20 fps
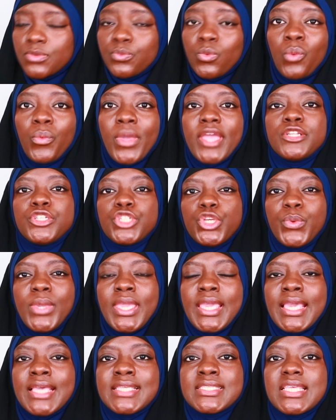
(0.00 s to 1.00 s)
what we're
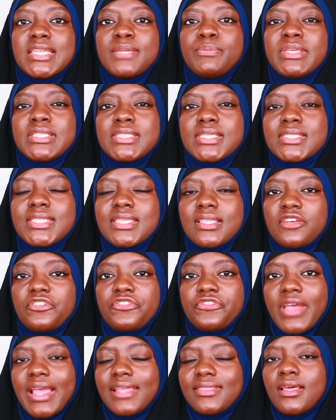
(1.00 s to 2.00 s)
doing is admitting to the
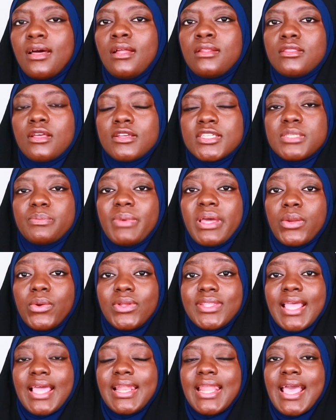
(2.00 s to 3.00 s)
fact that Allah
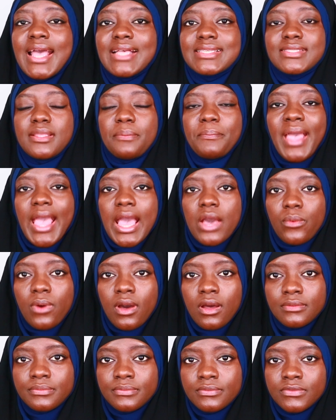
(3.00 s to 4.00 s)
subhanahu wa ta'ala has the
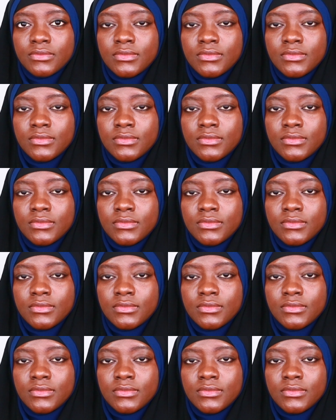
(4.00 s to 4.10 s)
power